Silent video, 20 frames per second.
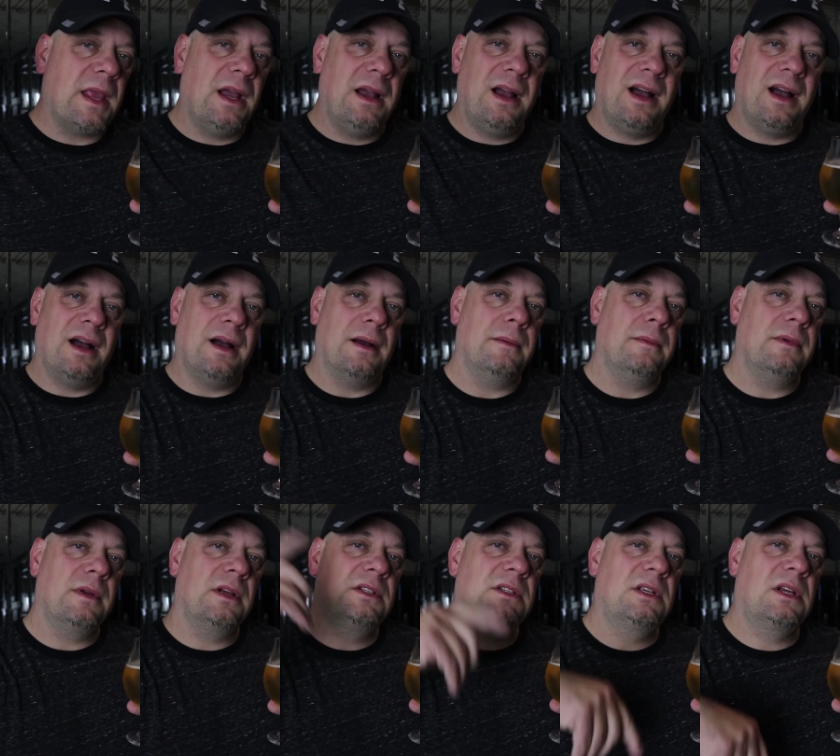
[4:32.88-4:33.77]
a
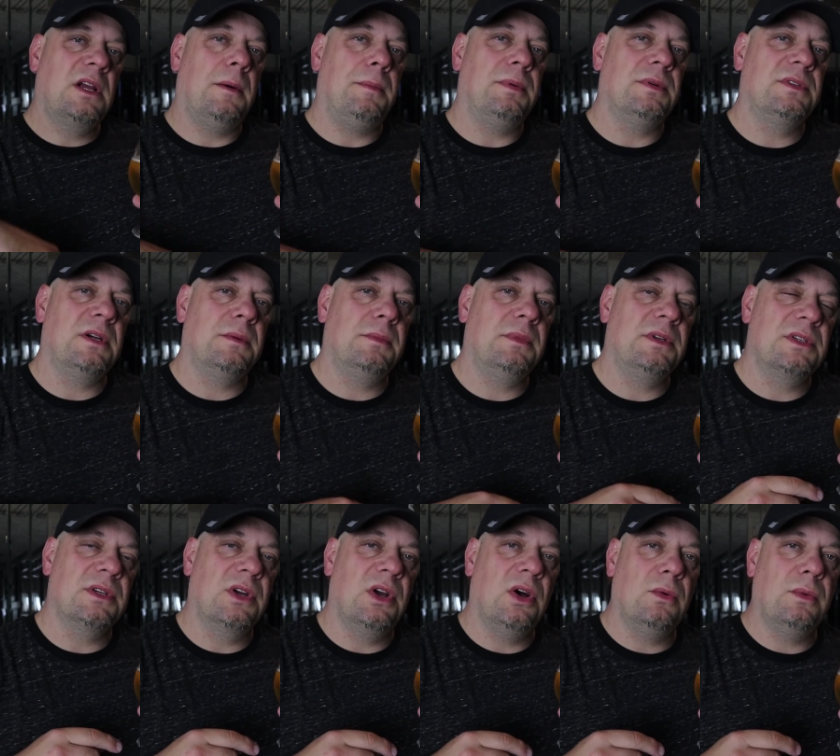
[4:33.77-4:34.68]
couple summers
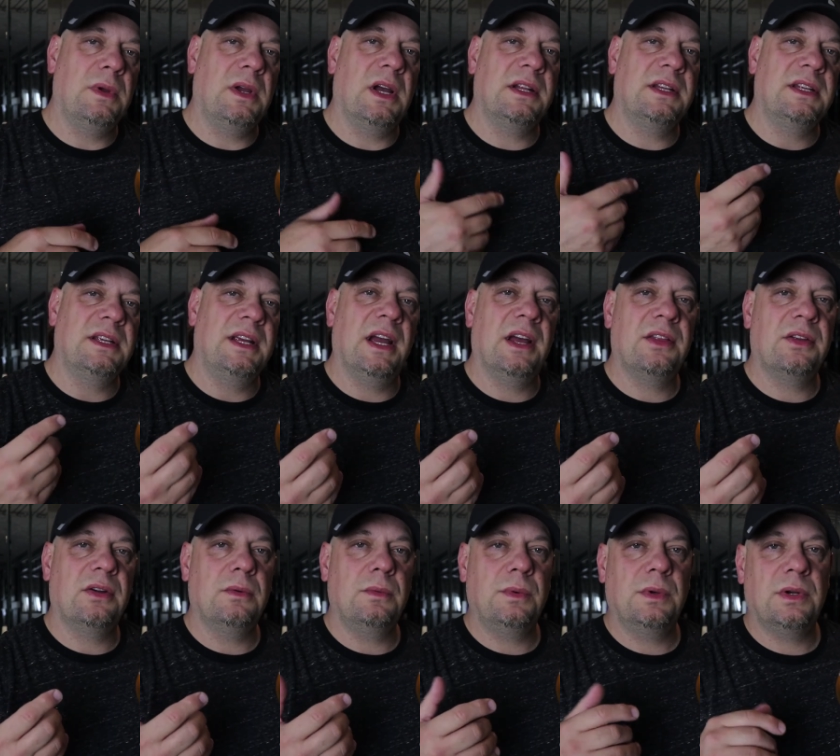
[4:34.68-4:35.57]
ago we got
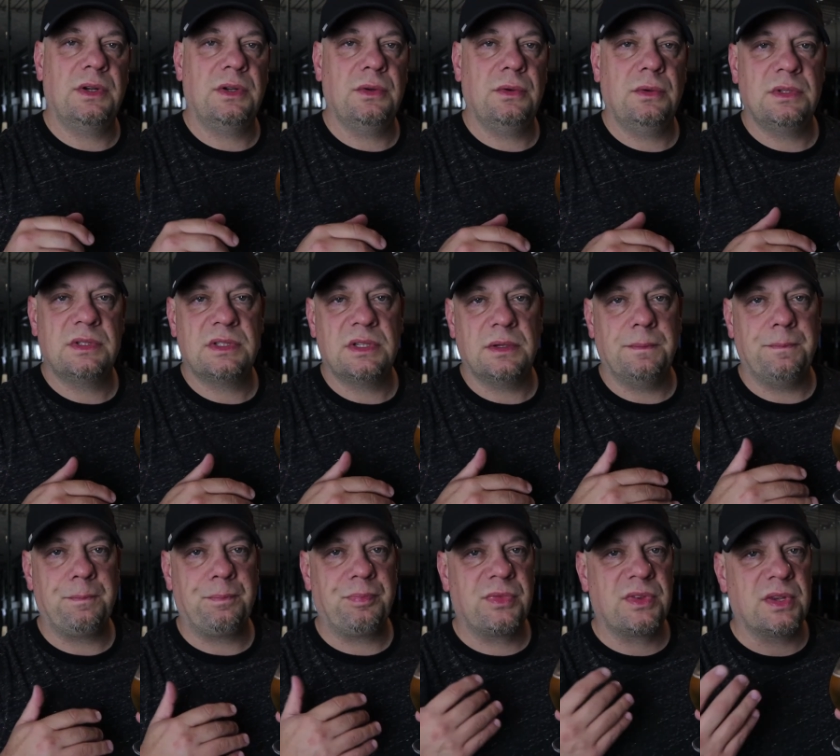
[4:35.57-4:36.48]
together and we were doing
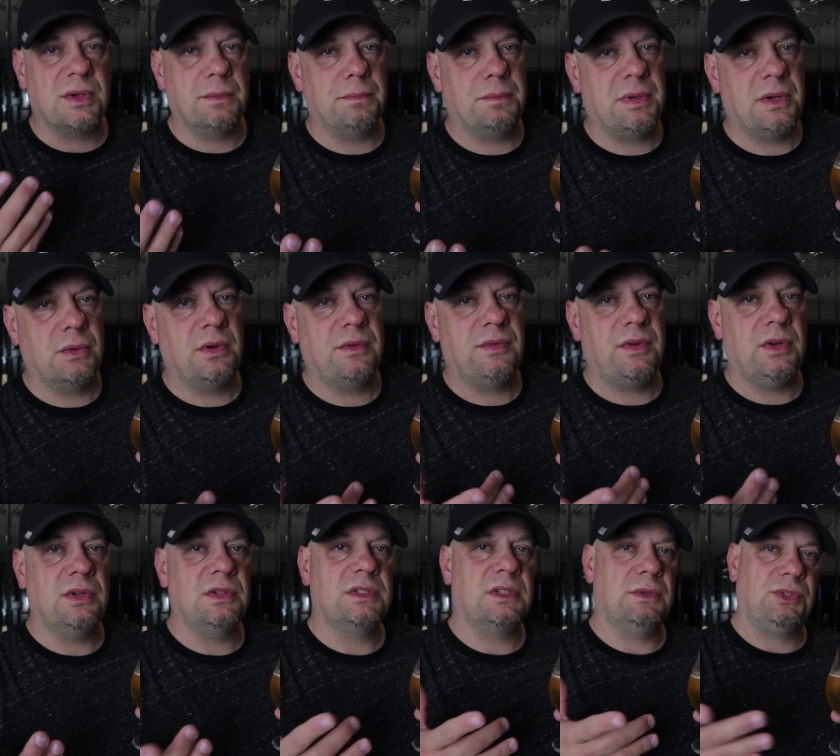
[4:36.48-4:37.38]
some beer
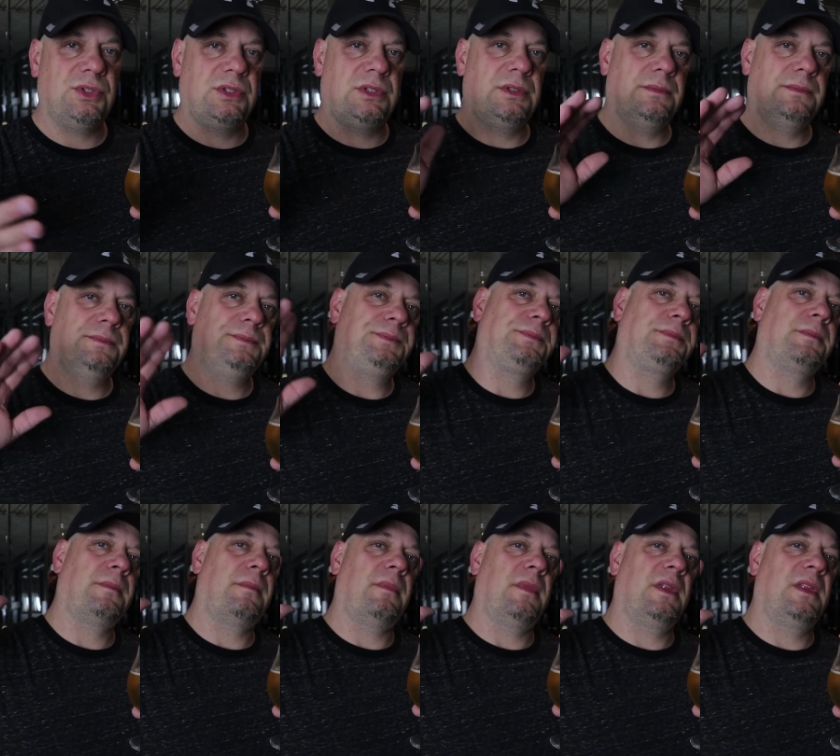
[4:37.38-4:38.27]
reviews, which
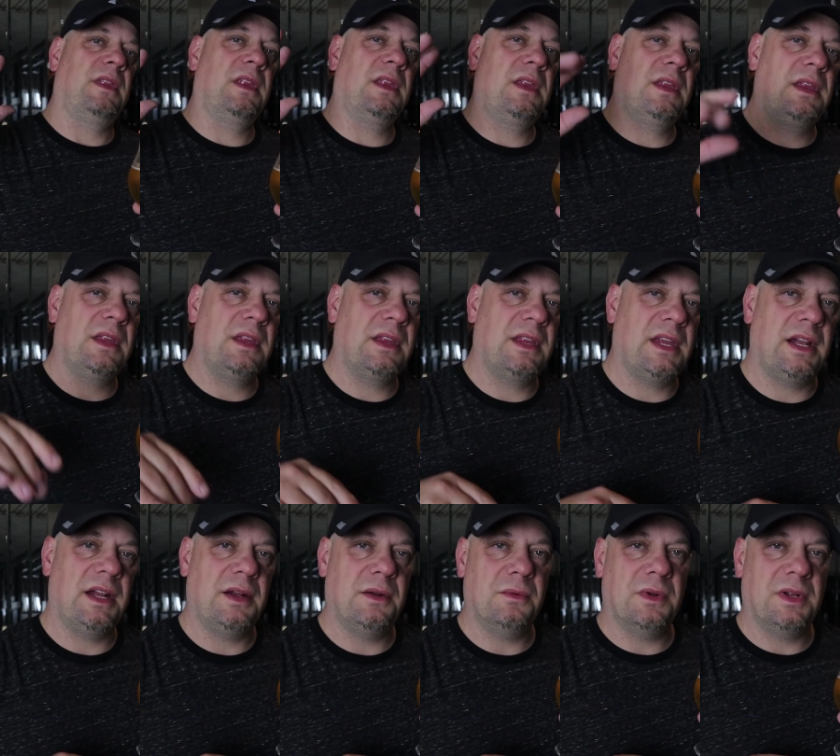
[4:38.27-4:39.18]
they
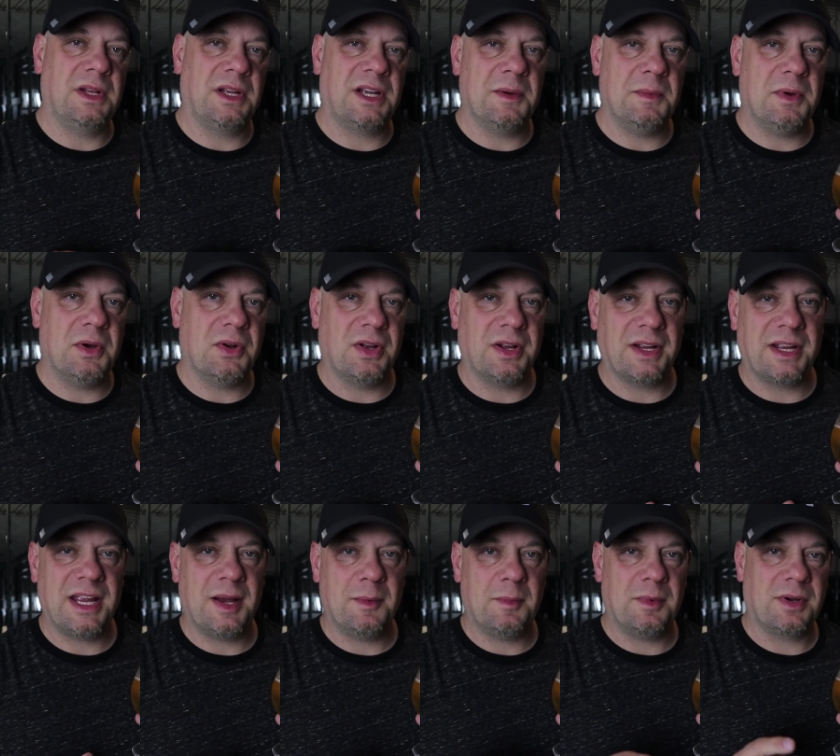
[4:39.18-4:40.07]
didn't really come out on
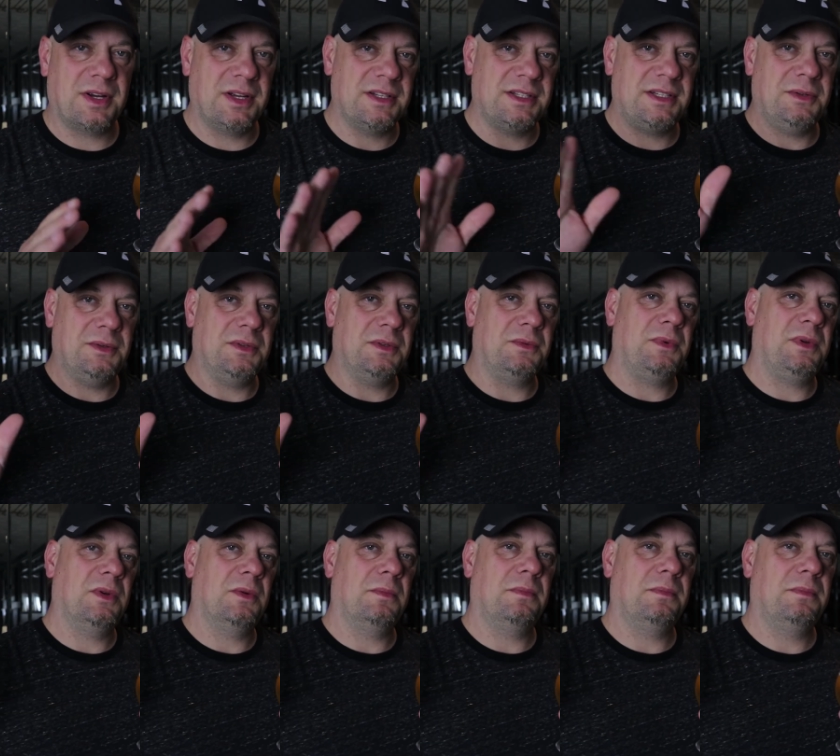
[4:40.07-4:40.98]
camera because we
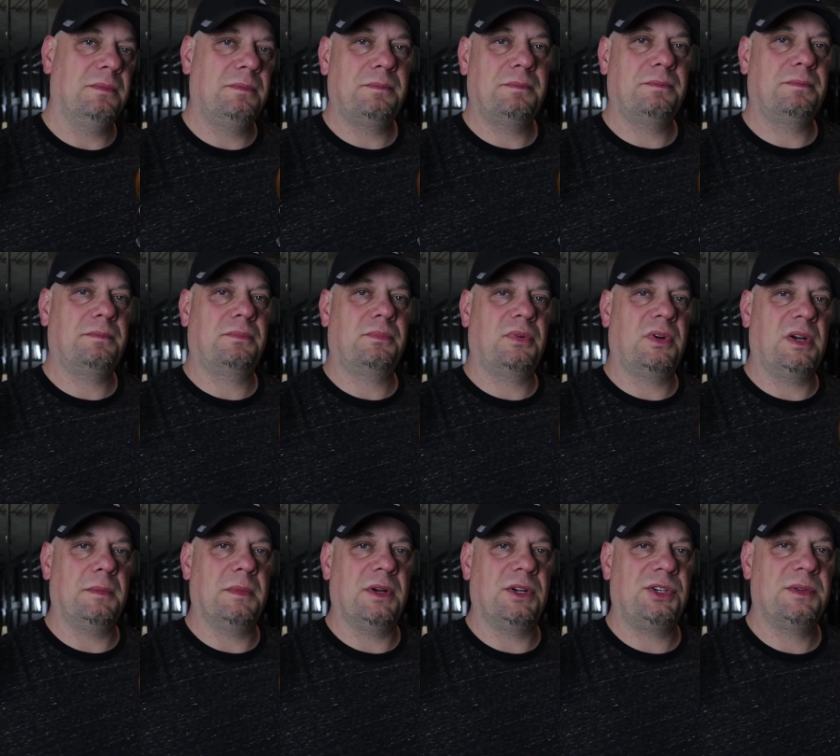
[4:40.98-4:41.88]
were
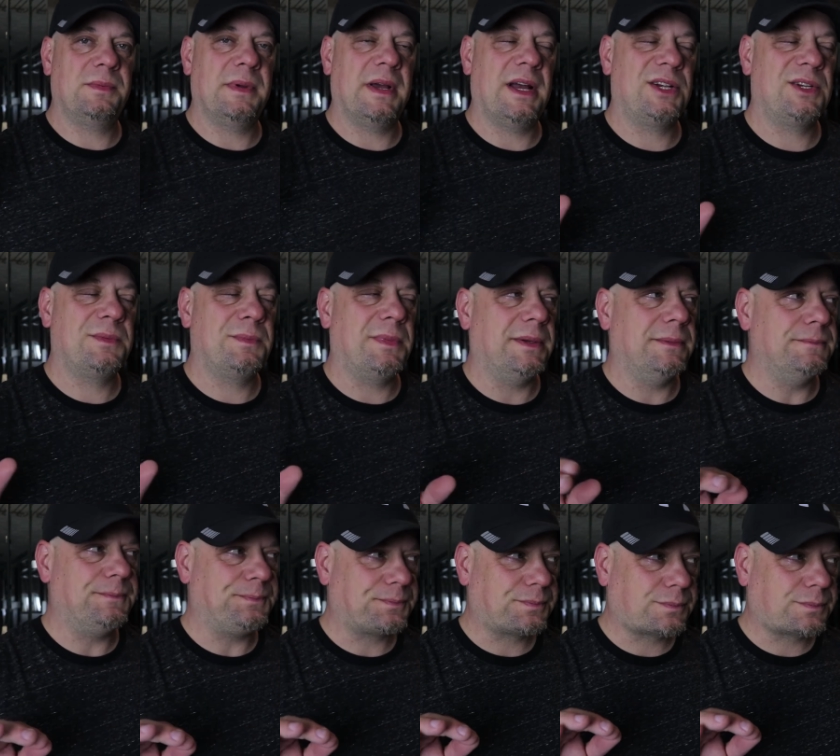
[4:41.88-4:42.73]
pretty much smashed, but